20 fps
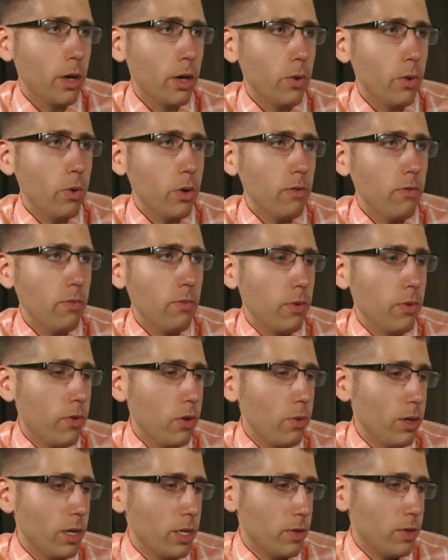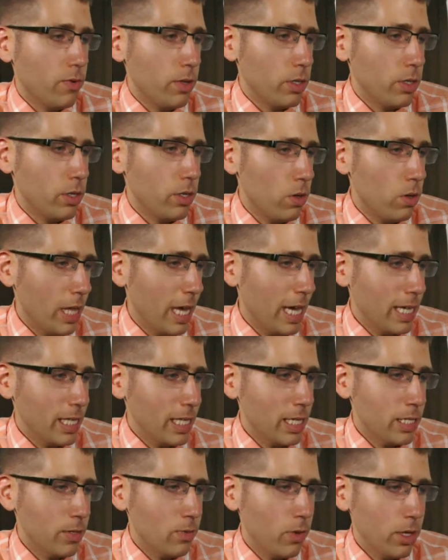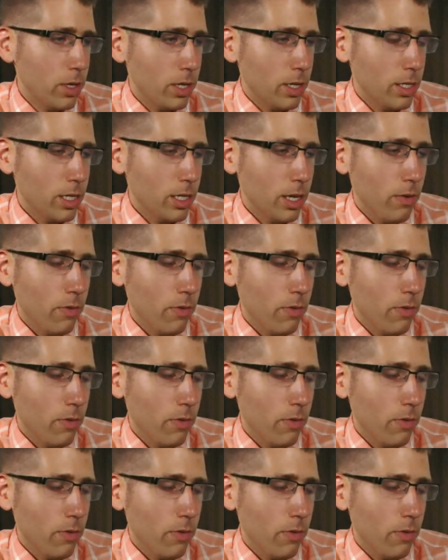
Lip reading: We'll give him a few minutes for this whole lag thing to work and see if